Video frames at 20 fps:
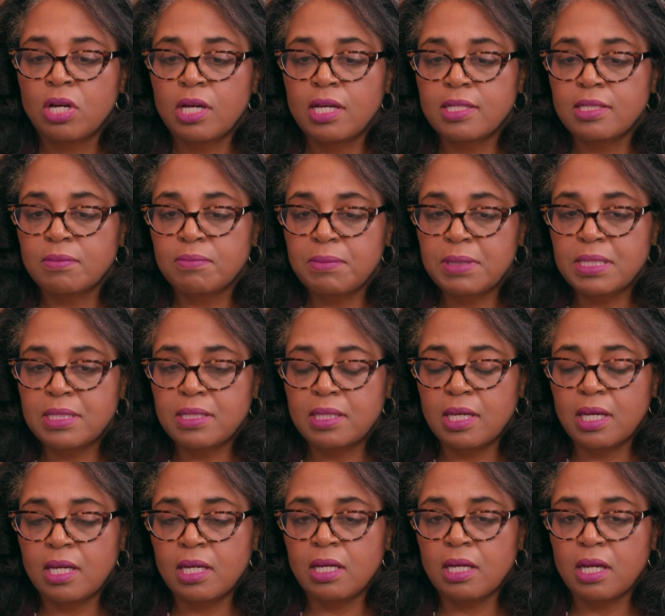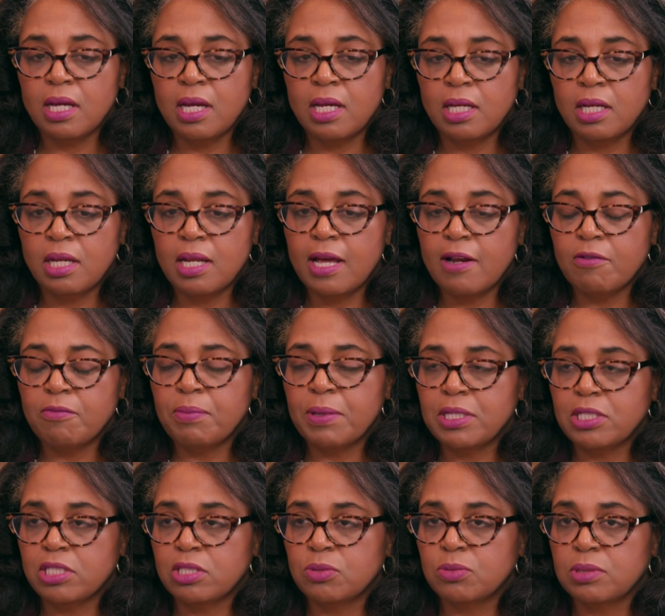is missing in a lot of
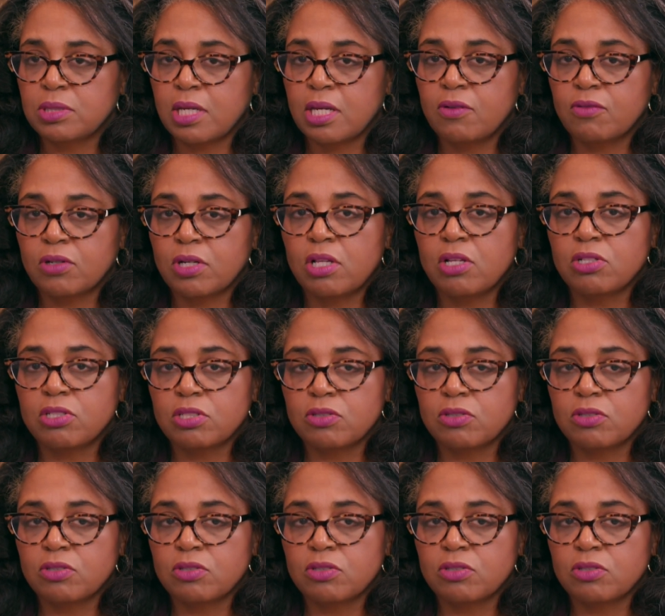patients with skin of color and